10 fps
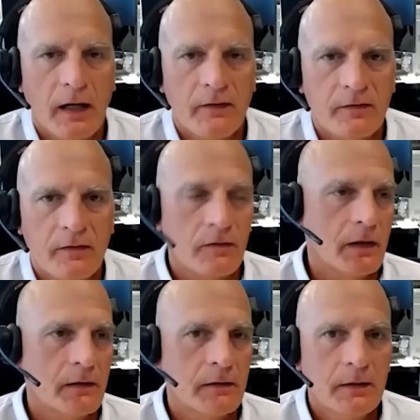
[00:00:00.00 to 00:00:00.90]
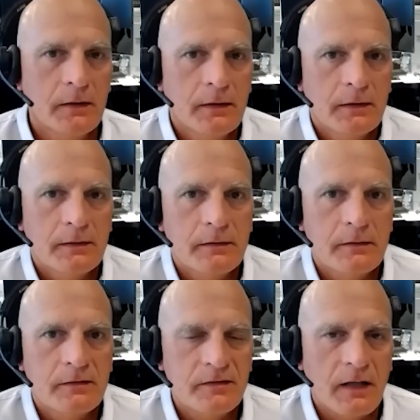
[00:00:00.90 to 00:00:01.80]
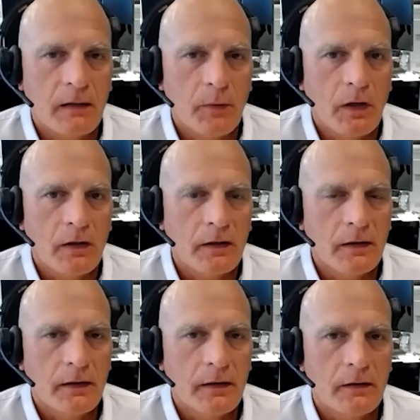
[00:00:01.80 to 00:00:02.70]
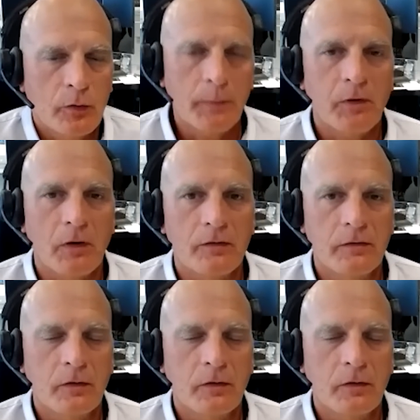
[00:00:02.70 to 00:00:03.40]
assets like stock market and cryptos.